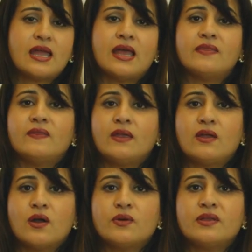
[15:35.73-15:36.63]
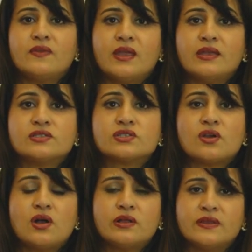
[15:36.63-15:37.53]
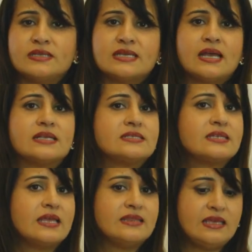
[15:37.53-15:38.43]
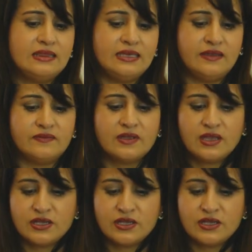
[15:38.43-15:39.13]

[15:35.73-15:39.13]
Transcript: And they go in, they install, they test, and they leave.